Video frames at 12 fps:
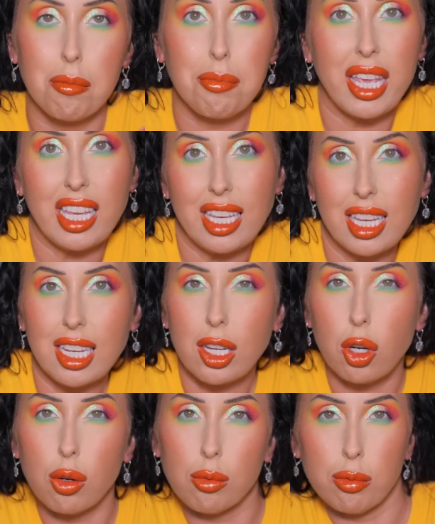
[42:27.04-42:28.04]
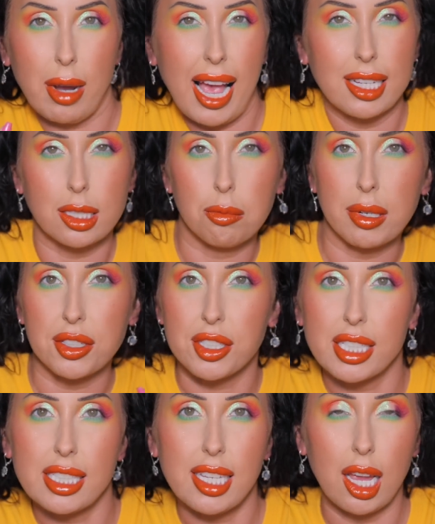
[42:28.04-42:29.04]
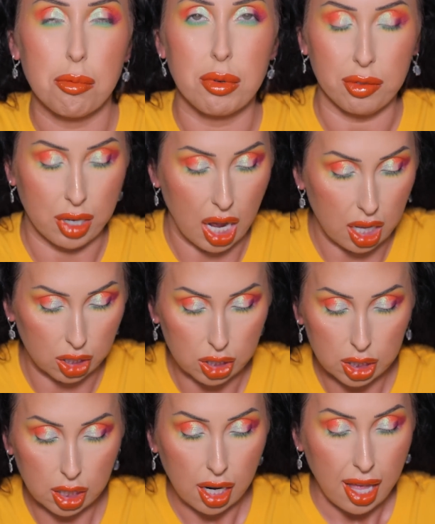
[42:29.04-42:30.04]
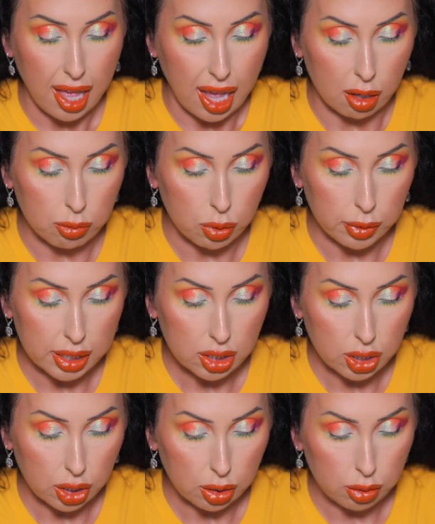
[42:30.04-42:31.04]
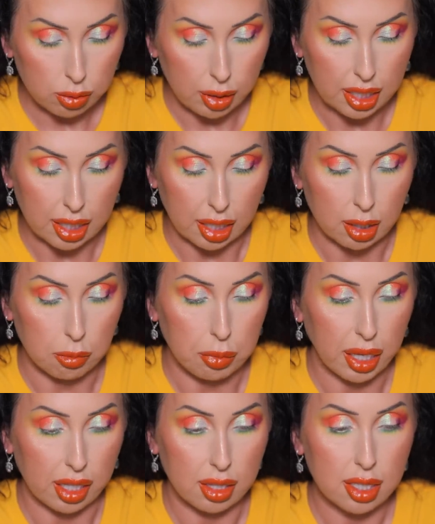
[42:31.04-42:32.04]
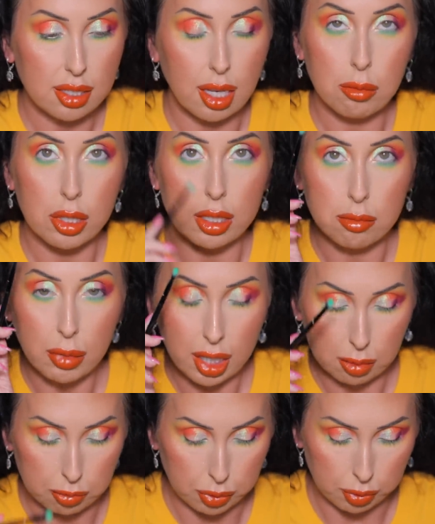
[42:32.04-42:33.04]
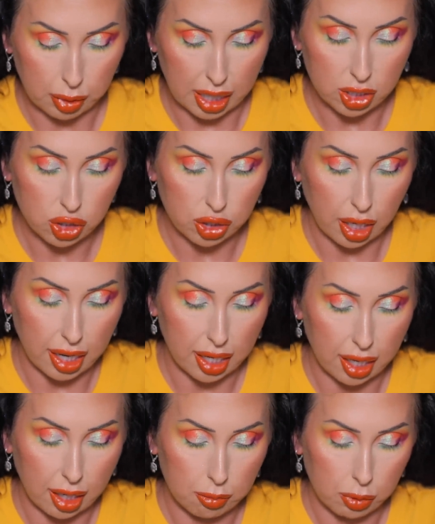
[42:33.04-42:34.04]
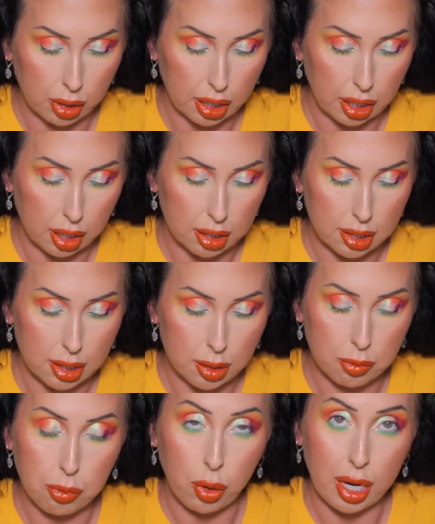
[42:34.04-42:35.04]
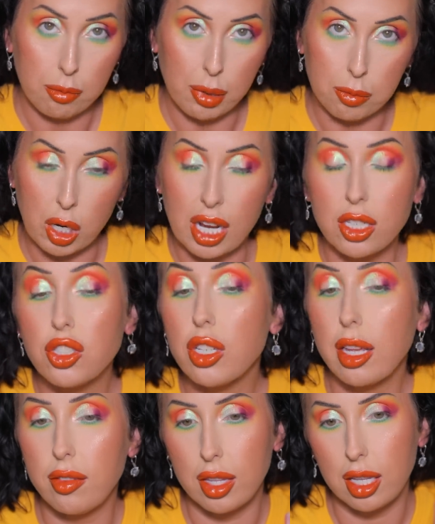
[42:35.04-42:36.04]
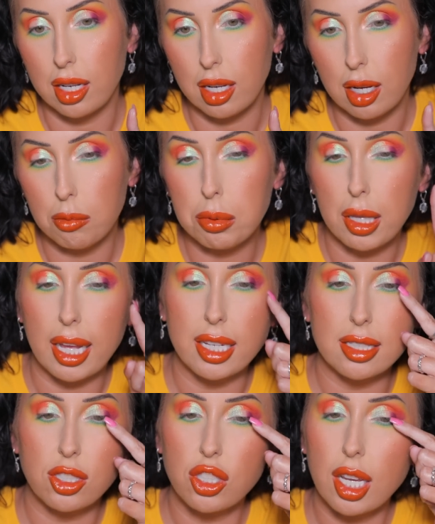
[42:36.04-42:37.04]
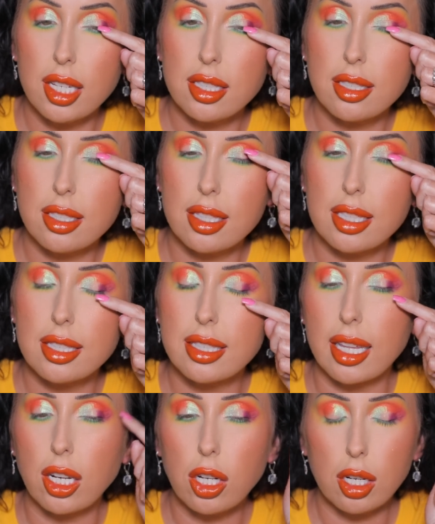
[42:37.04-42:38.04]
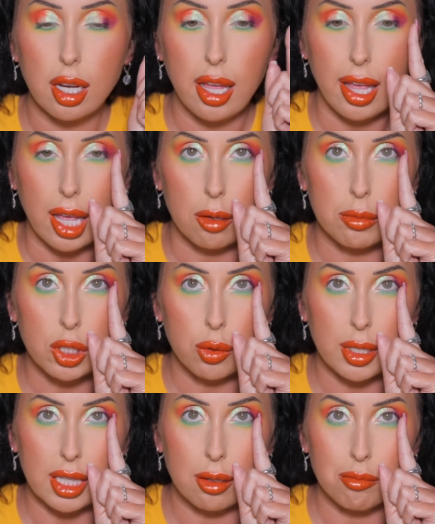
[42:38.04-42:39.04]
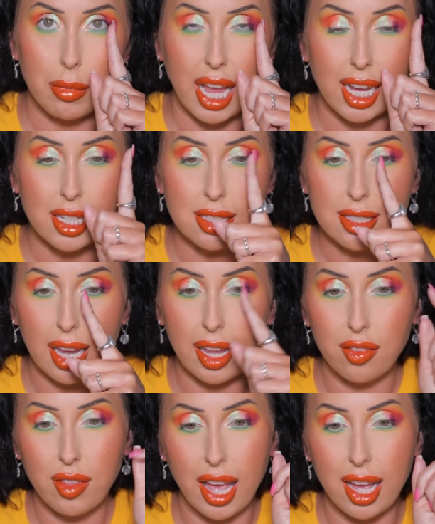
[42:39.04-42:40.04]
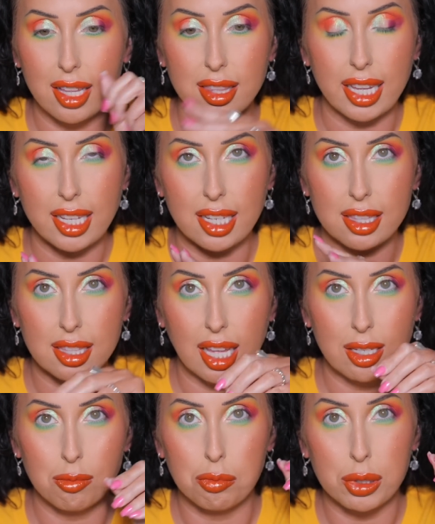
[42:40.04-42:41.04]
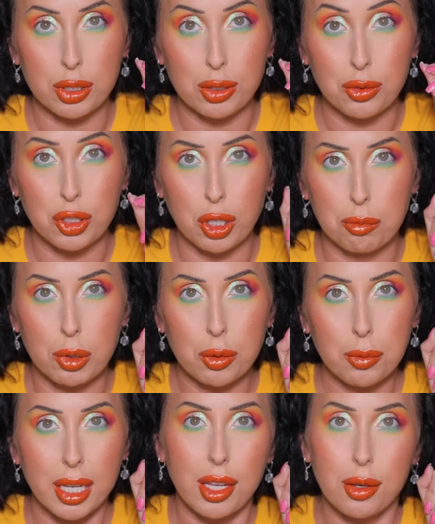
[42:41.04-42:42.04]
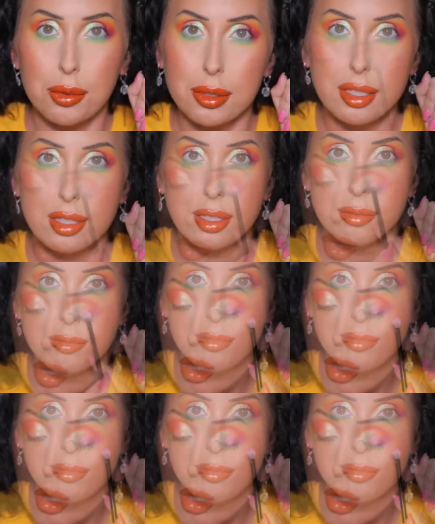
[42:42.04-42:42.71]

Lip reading: pink raspberry type of color. I'm going to, again, pick this up on my brush and I'm gonna spray my brush and then apply it just to the center in between the matte and that like light blue shimmer we used.